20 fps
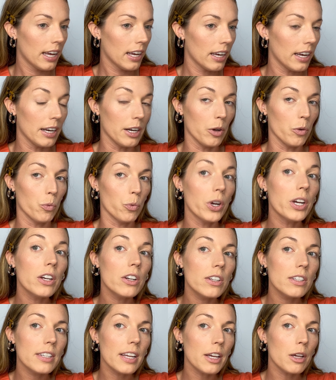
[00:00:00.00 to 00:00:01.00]
any
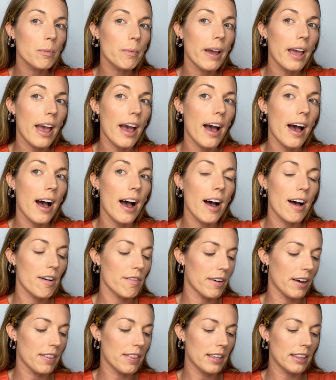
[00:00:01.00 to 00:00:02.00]
wrinkles that you may have.
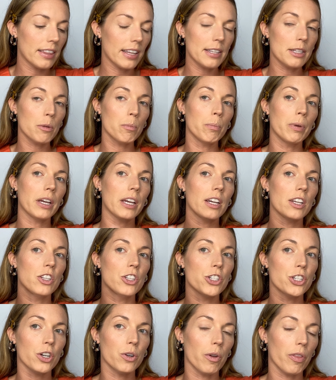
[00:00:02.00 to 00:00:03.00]
I think that's a big
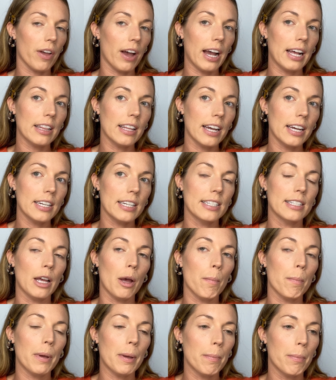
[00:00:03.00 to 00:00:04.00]
concern with highlight, is
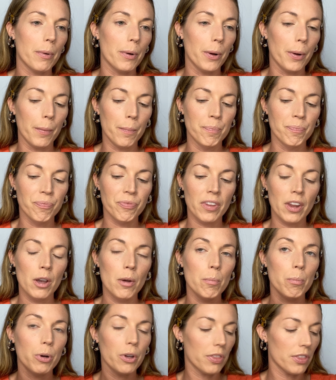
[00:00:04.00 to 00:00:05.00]
that people
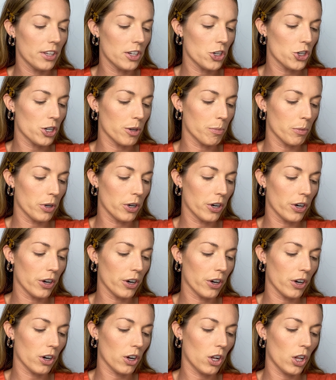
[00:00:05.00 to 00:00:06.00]
put this
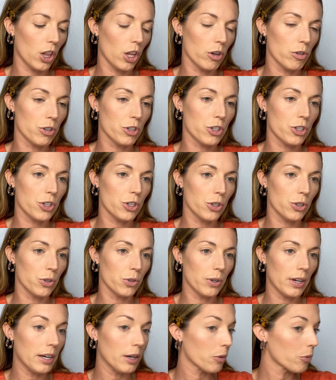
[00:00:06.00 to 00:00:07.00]
shimmer close to
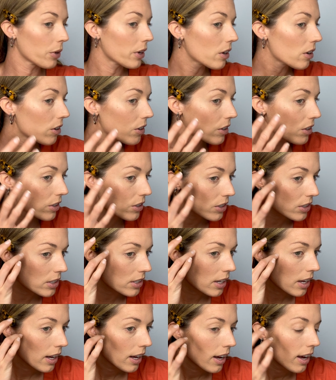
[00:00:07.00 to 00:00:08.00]
any wrinkles,
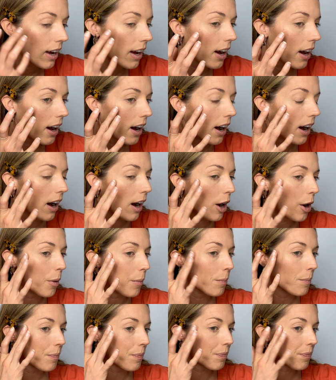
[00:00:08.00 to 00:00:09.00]

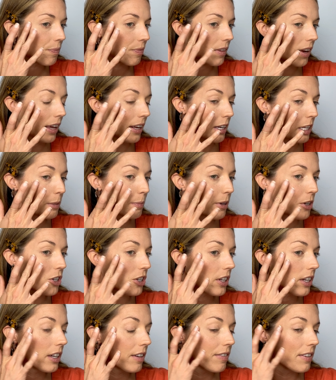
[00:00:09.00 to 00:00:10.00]
and
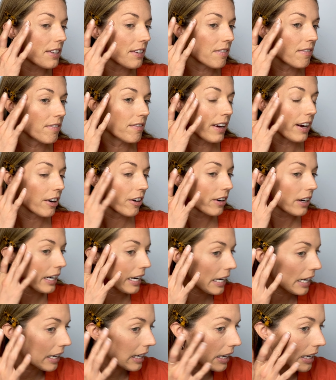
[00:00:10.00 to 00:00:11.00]
especially if it's a
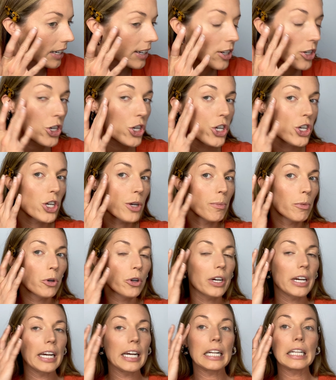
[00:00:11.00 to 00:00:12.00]
very
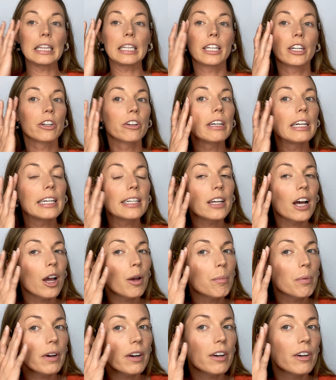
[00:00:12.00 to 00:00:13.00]
shimmery, glittery
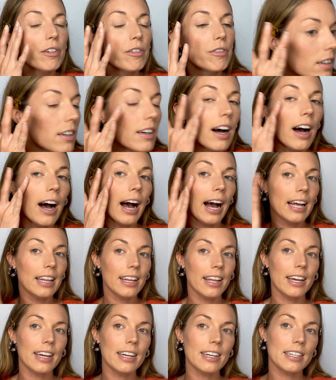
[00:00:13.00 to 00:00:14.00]
type of
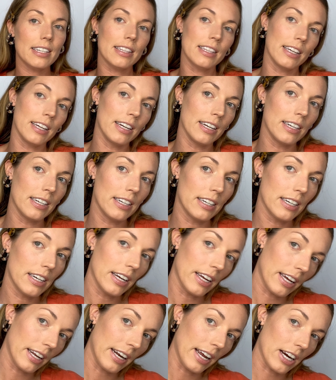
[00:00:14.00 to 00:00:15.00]
highlight, then
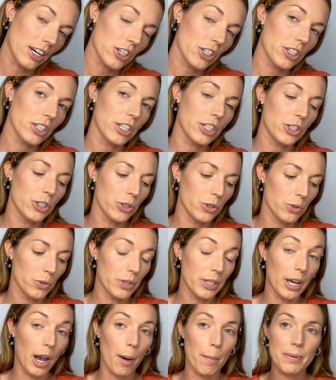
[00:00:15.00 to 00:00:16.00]
it can actually do
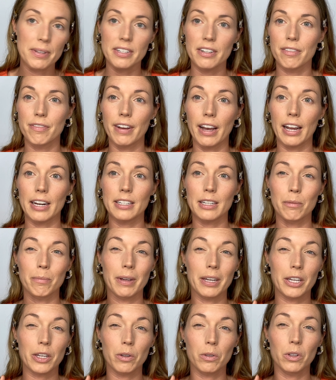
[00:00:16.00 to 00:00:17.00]
the opposite effect and
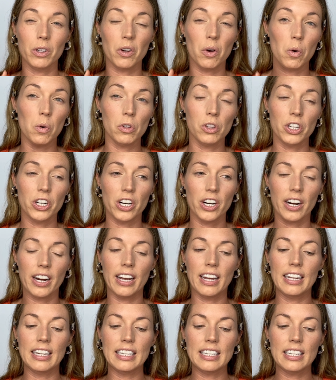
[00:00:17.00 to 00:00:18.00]
make you look older,
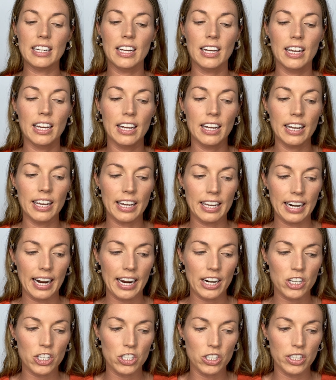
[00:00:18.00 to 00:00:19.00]
and it can
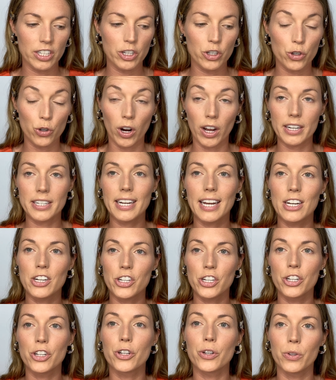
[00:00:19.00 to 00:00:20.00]
actually draw
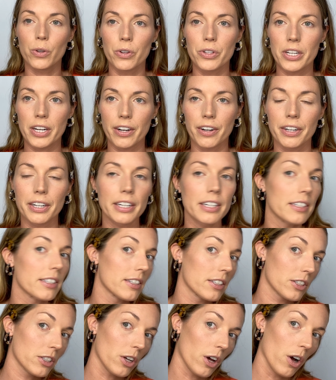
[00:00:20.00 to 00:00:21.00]
attention to those areas.
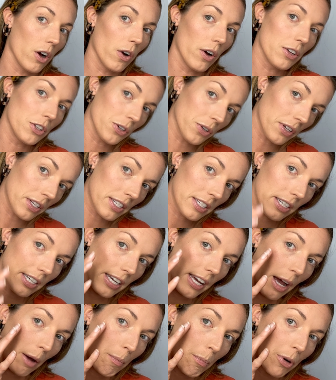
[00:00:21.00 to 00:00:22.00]
So as you can
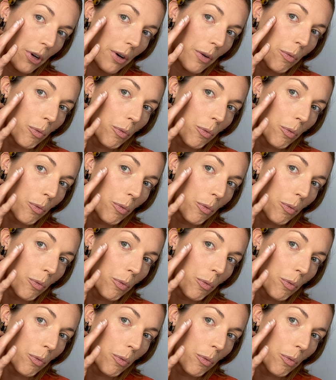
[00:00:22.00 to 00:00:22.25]
see, I put it